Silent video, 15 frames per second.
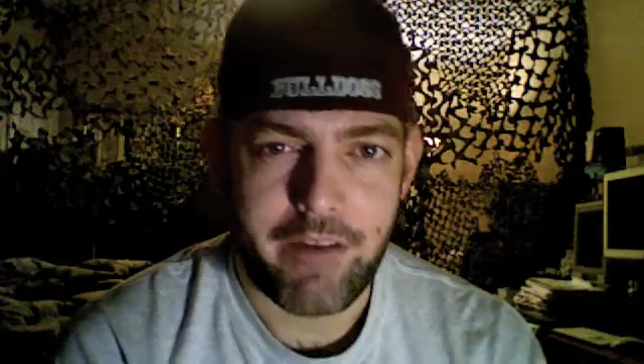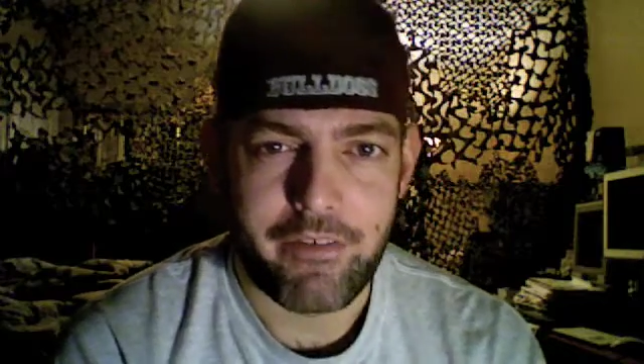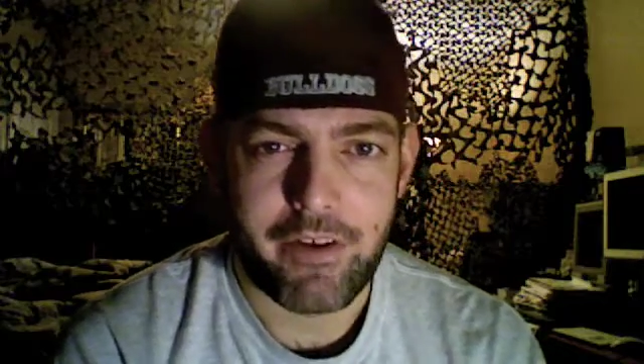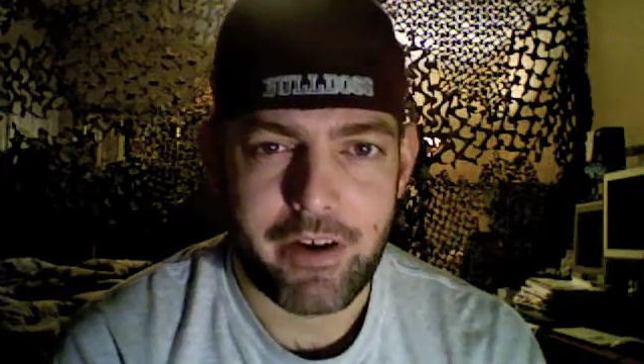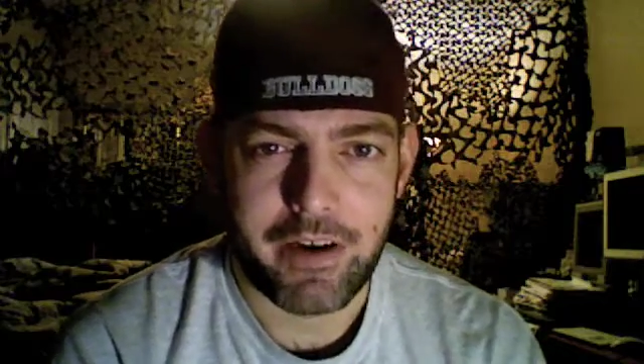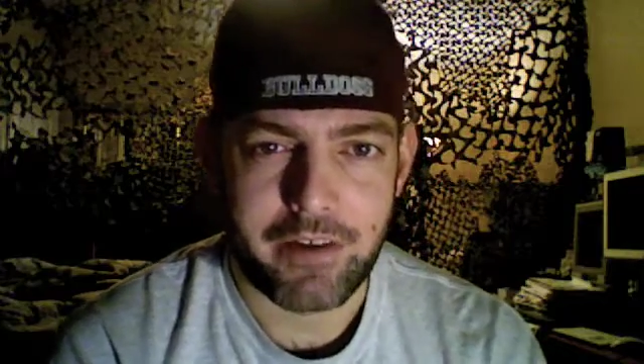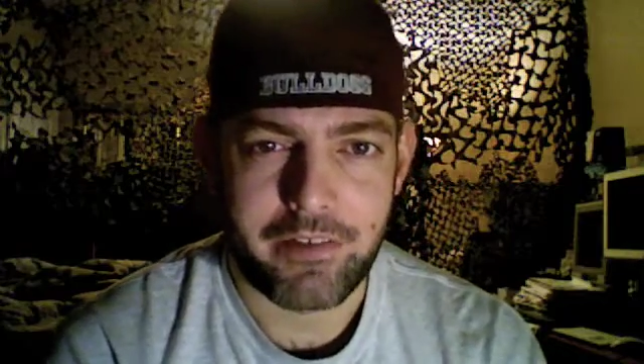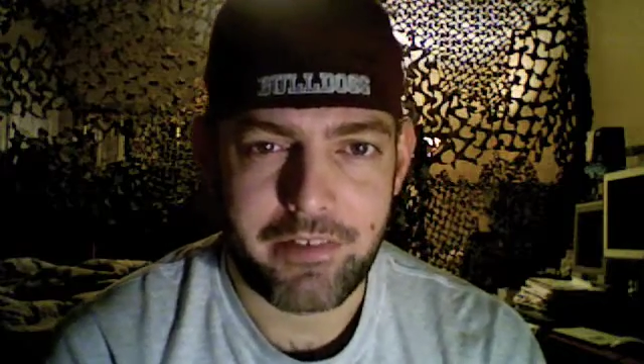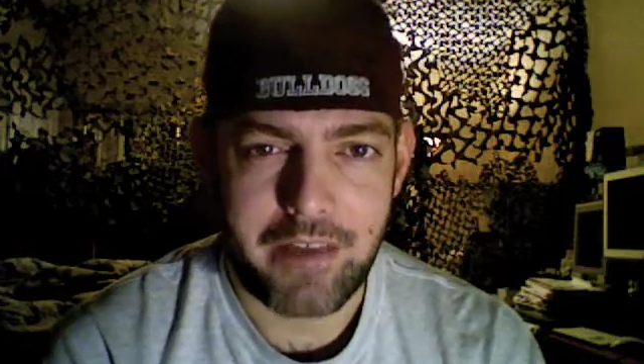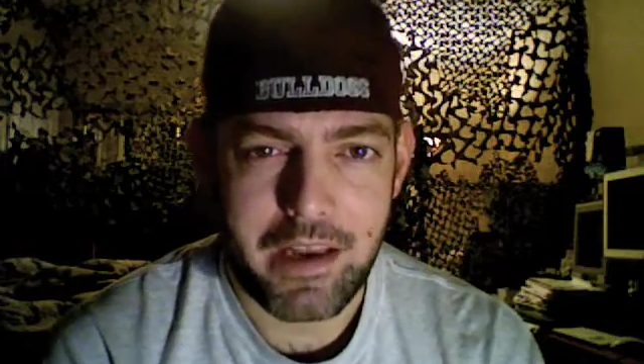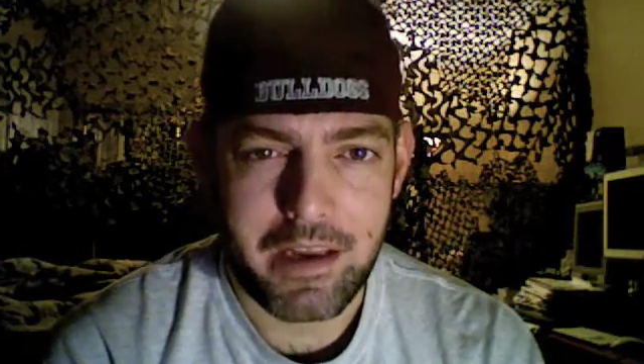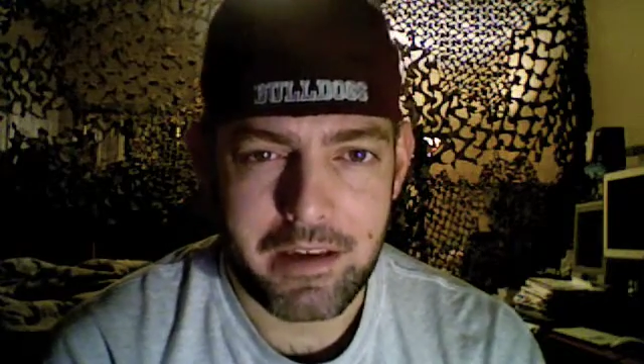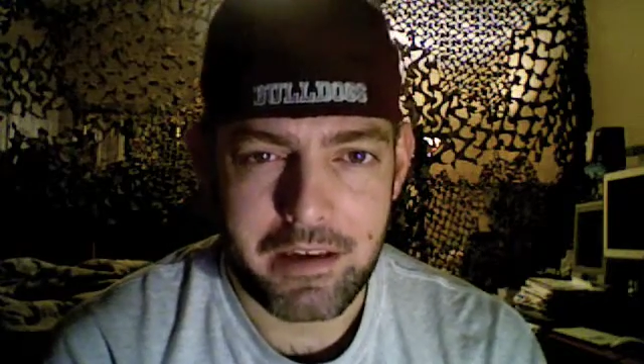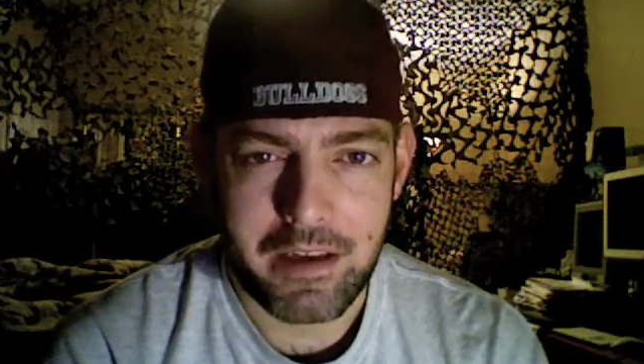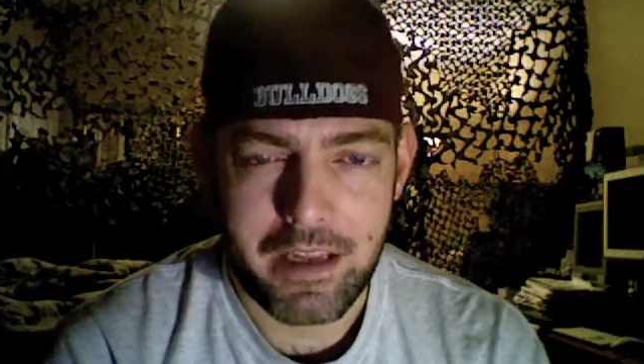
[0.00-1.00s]
very
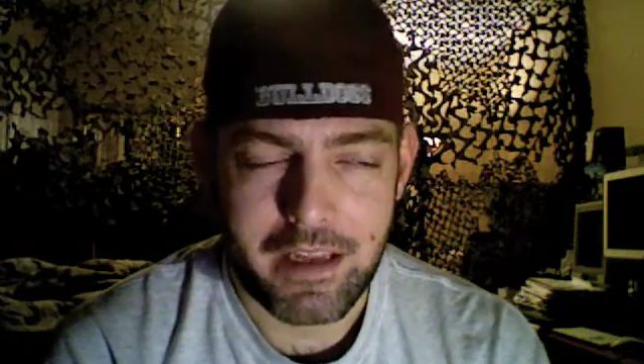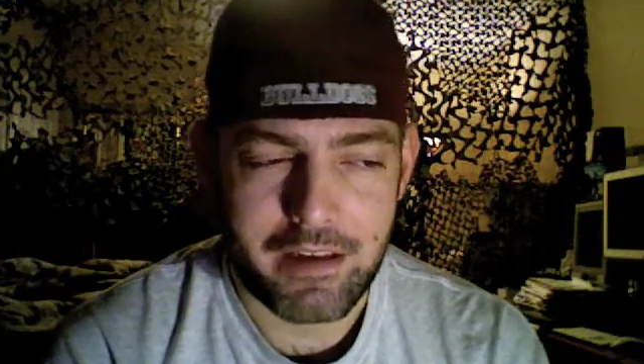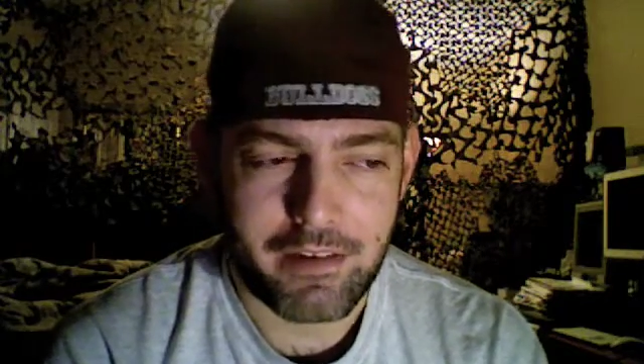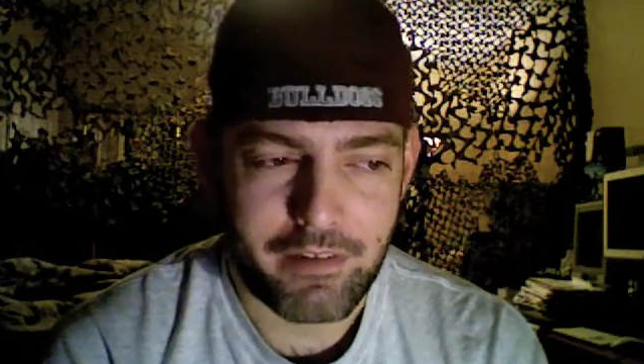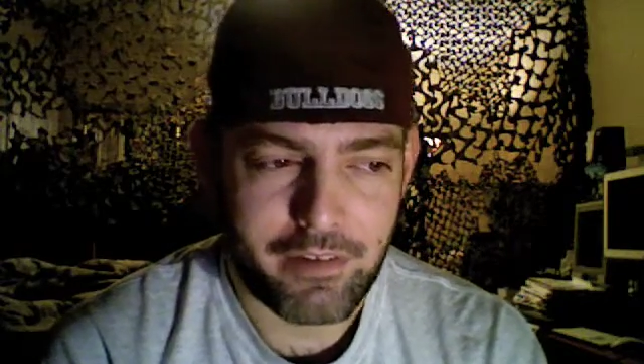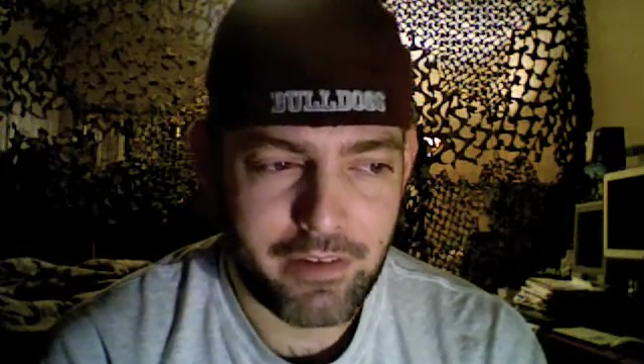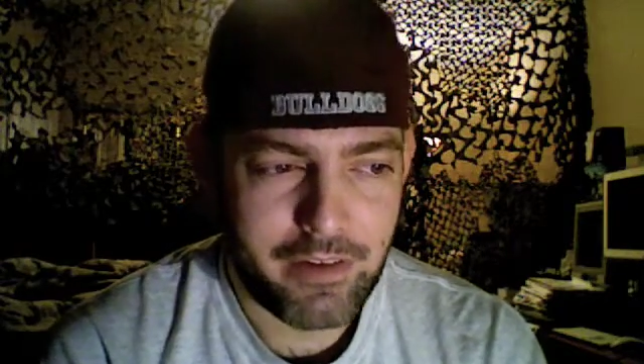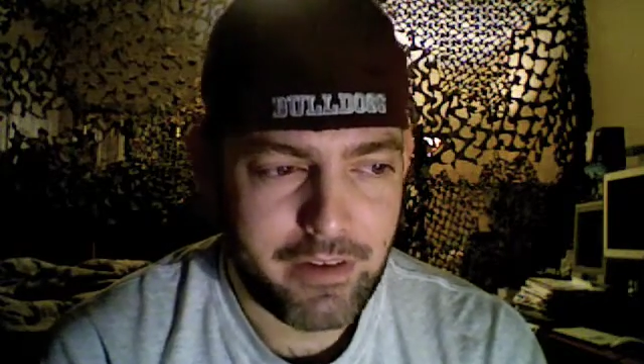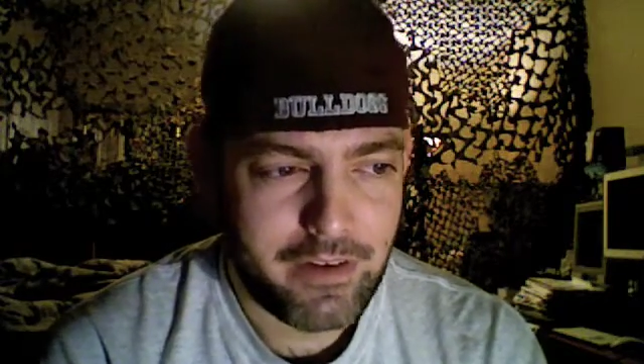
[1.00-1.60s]
sane and